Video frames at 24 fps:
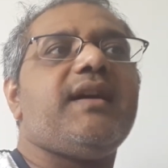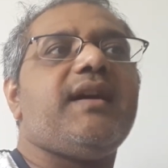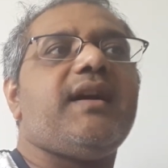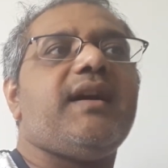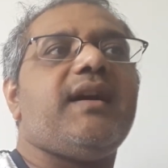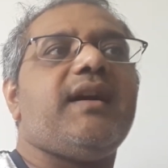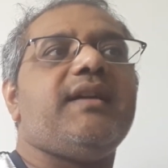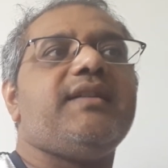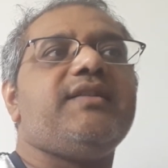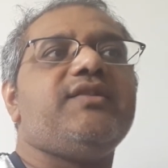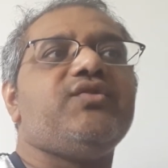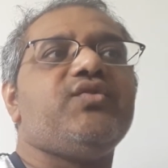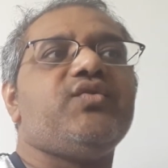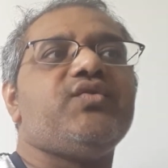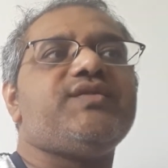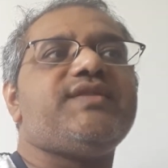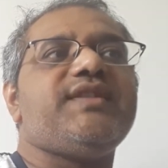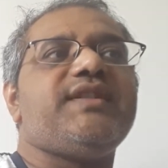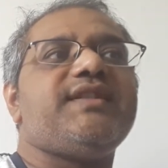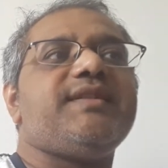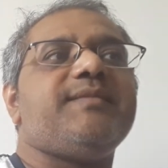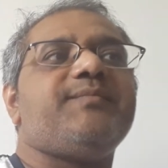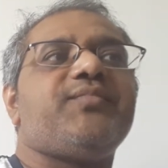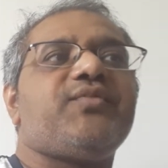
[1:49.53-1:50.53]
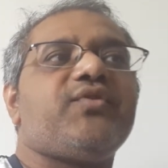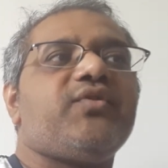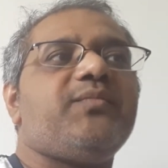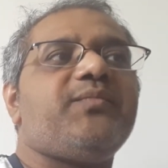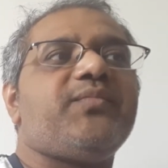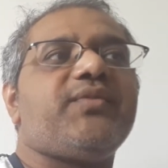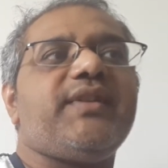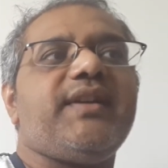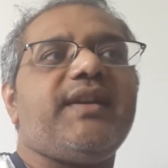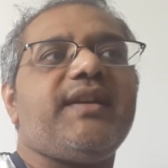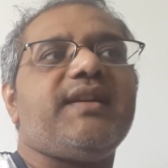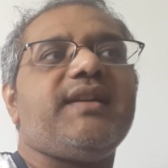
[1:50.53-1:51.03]
use it
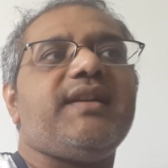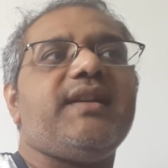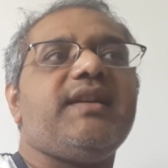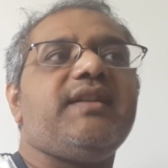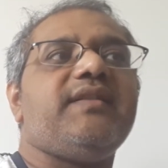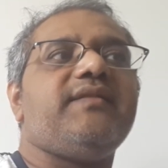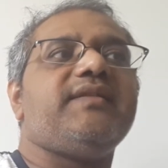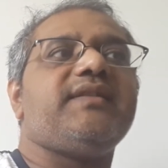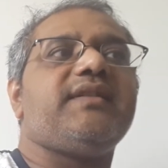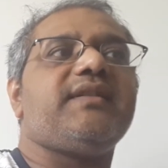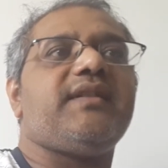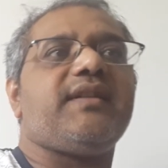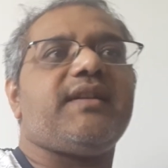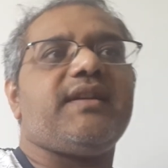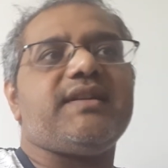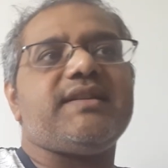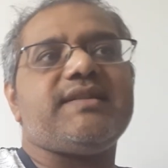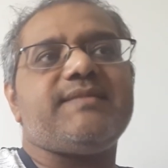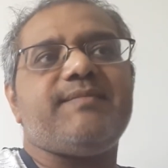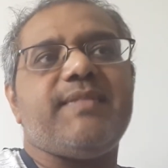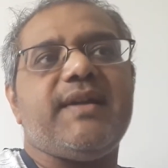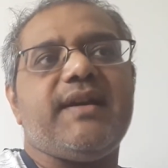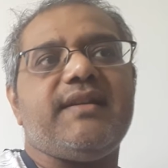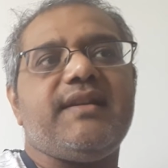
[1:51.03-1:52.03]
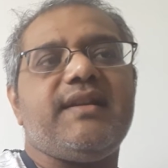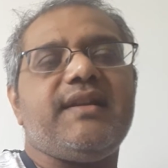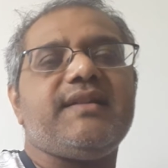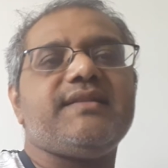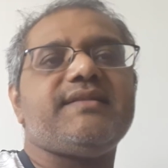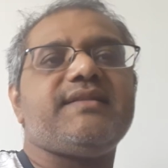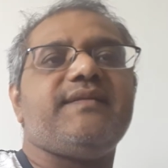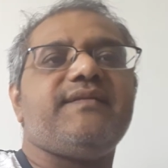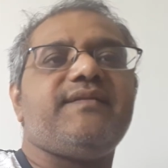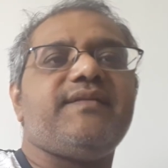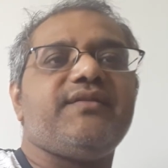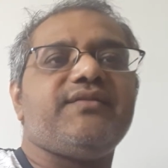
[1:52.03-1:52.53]
appropriately with the correct
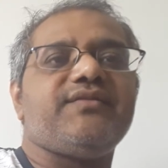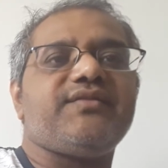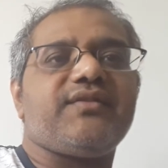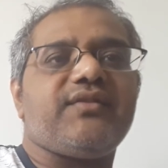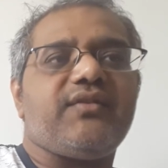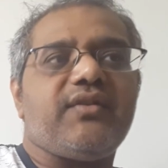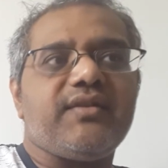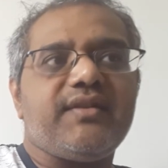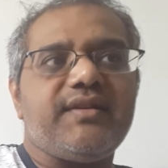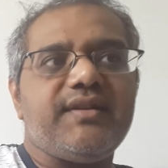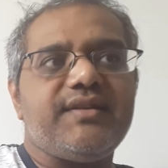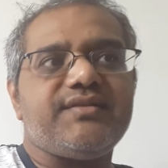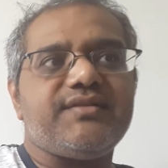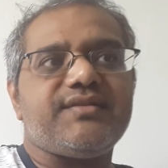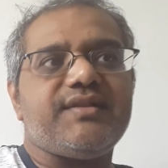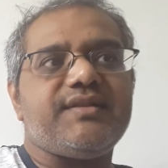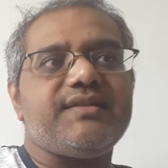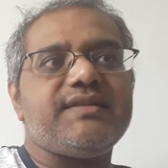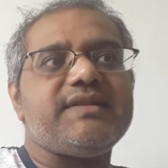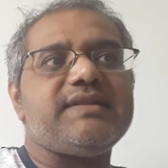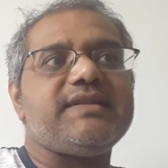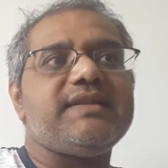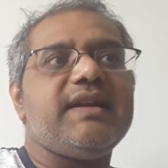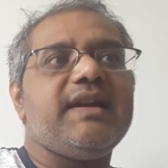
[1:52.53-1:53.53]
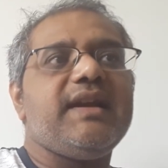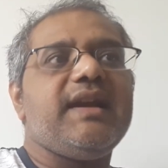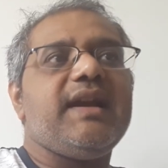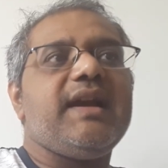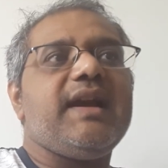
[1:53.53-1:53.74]
spellings in future occasions,